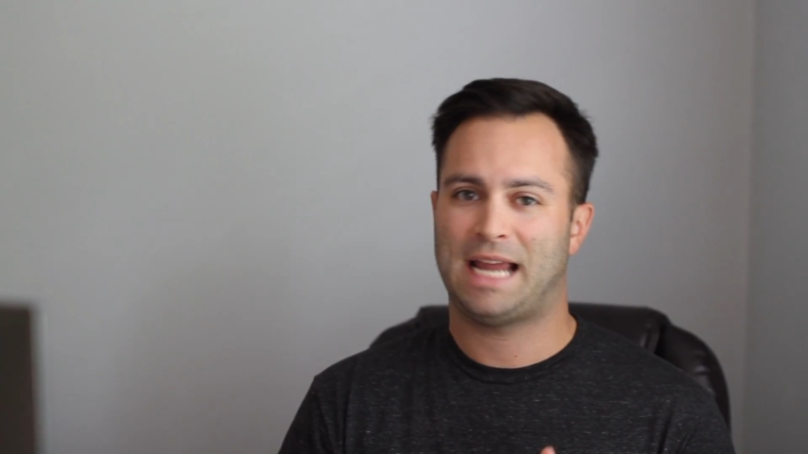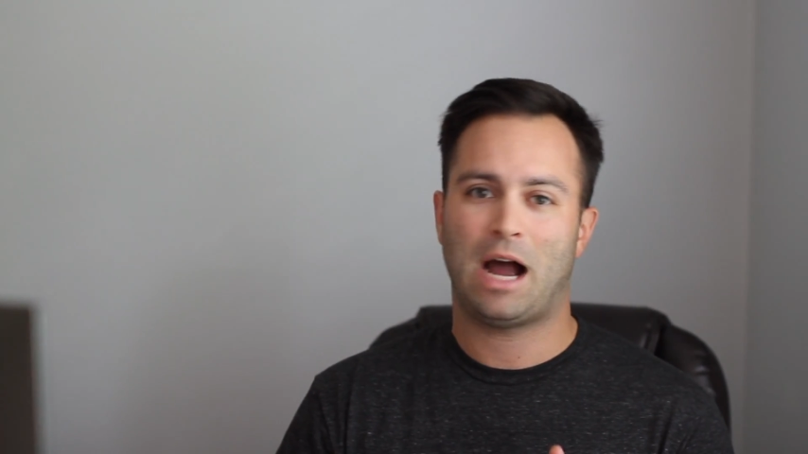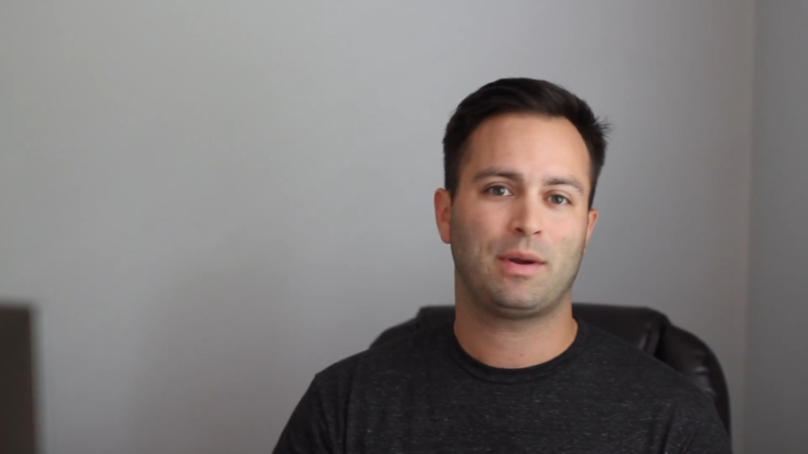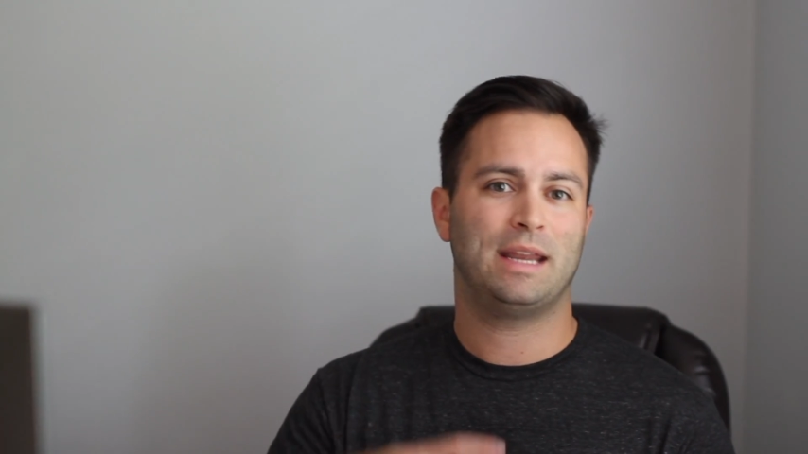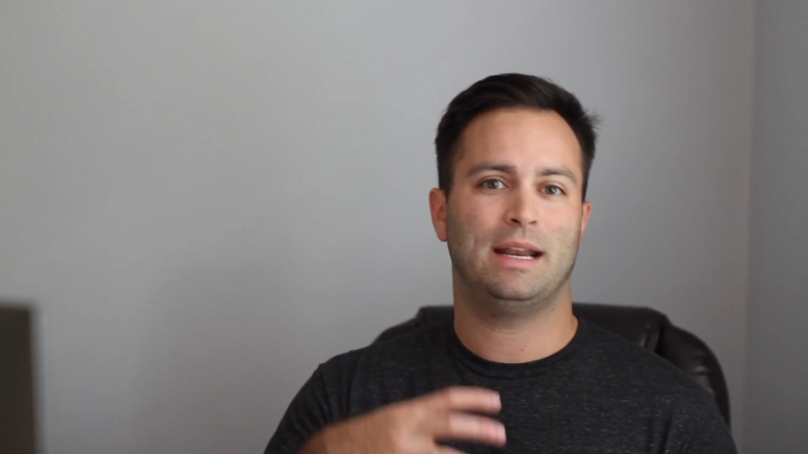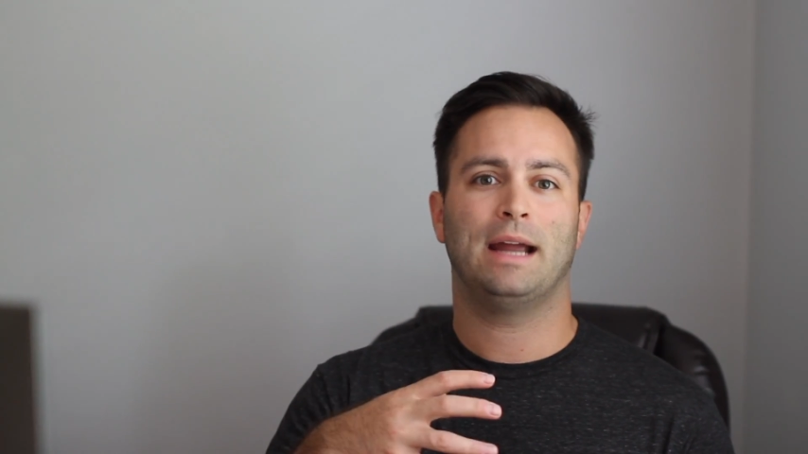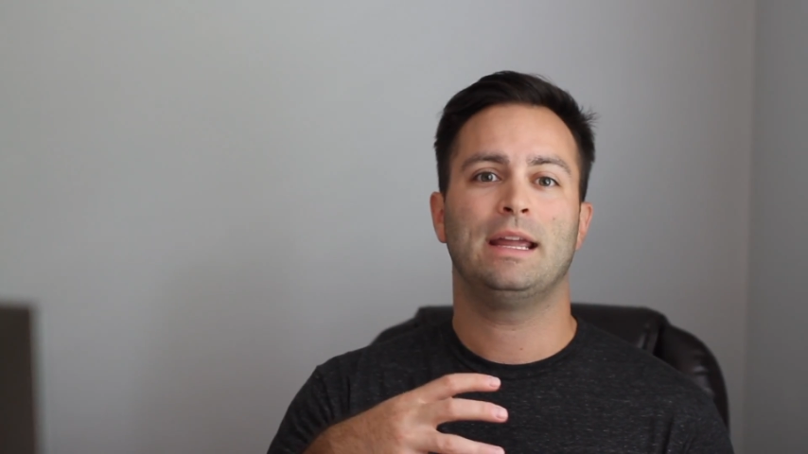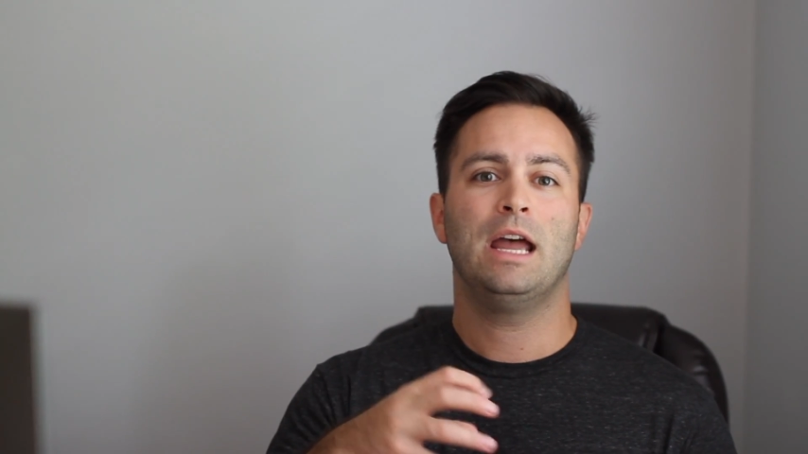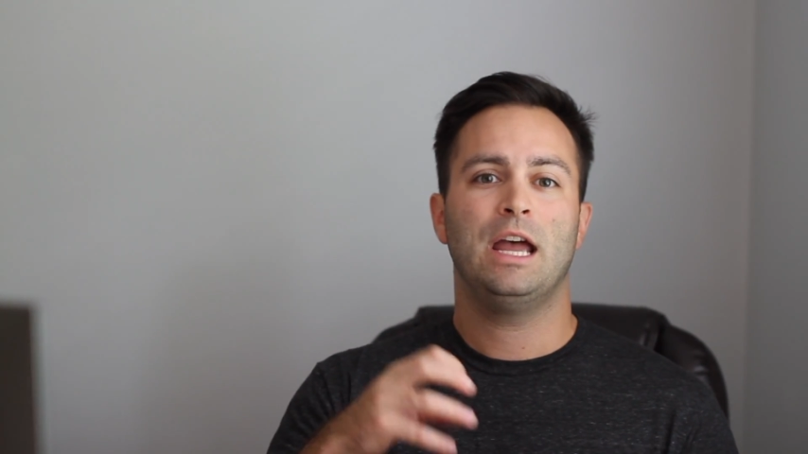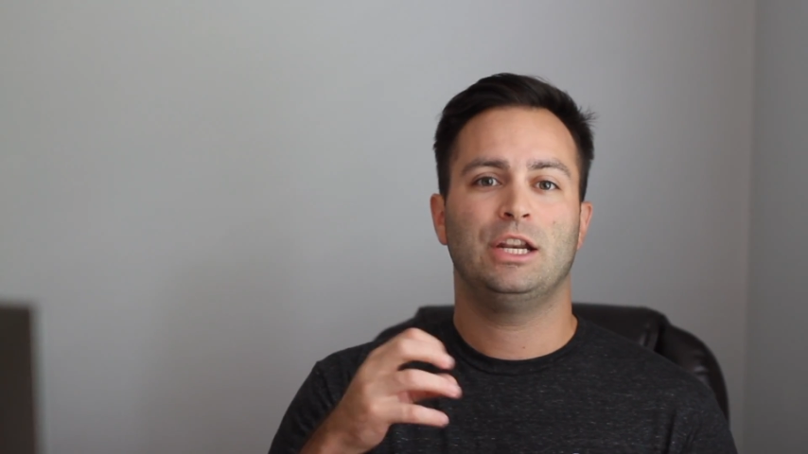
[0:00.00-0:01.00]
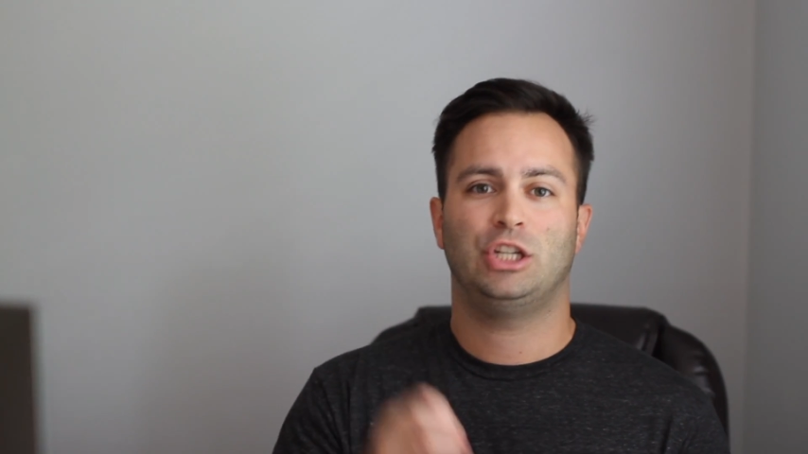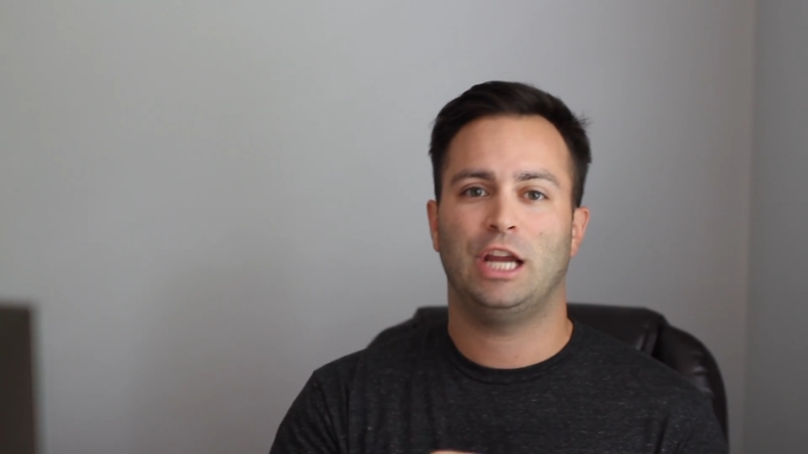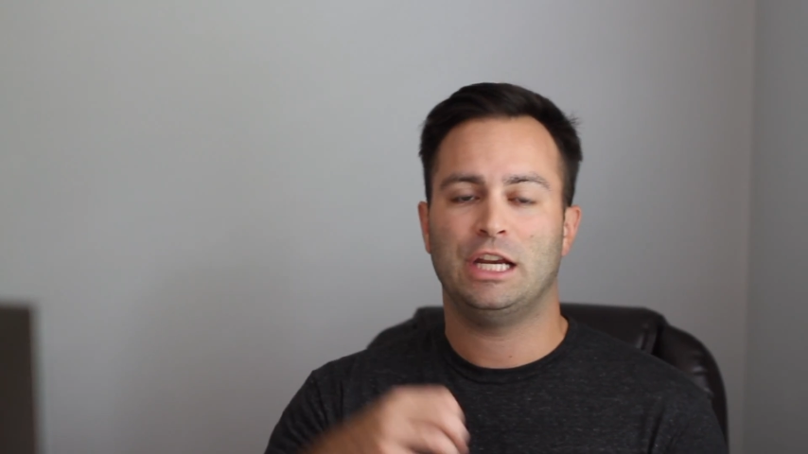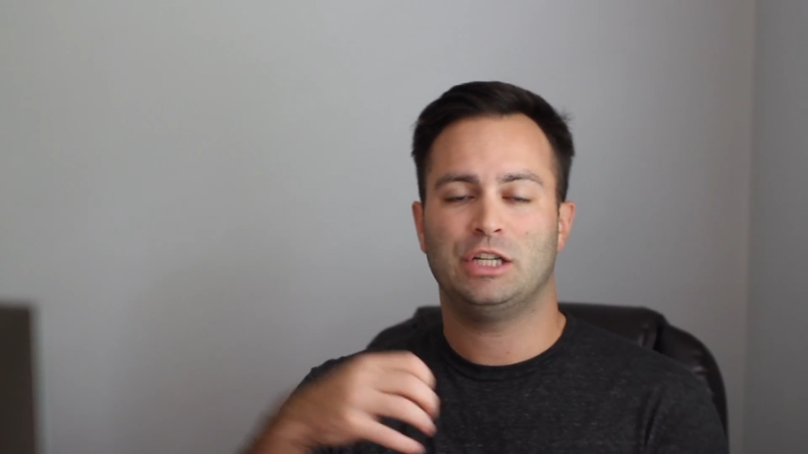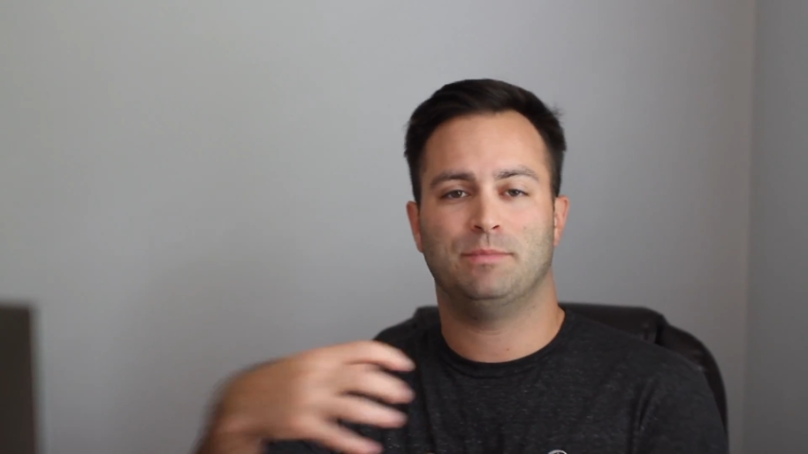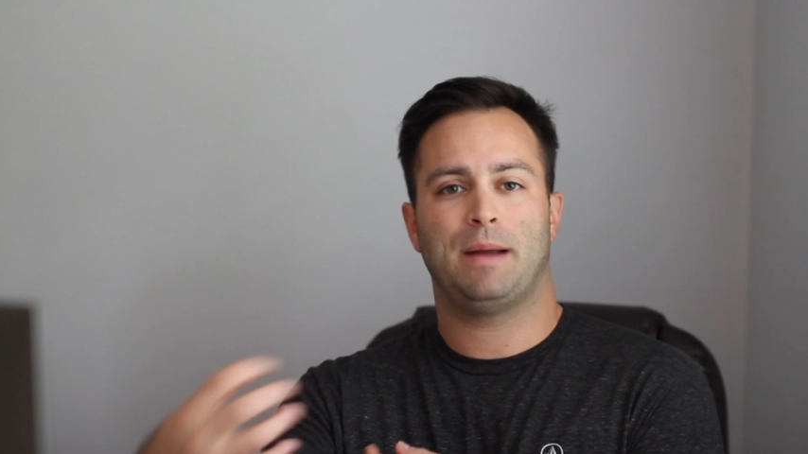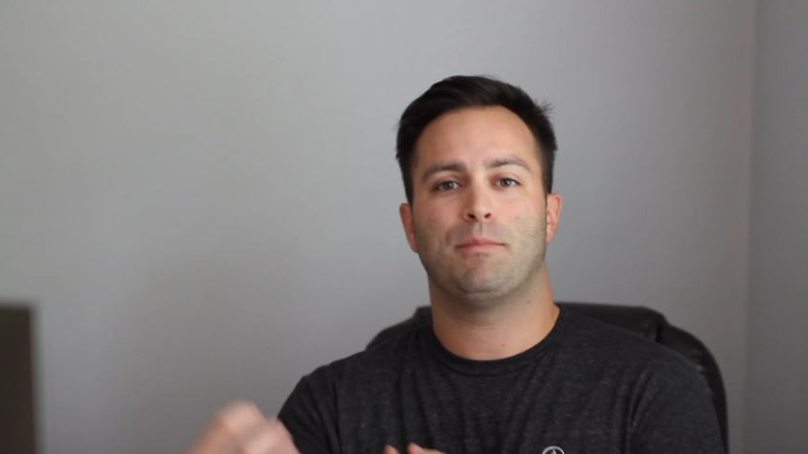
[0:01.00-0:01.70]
How can I change my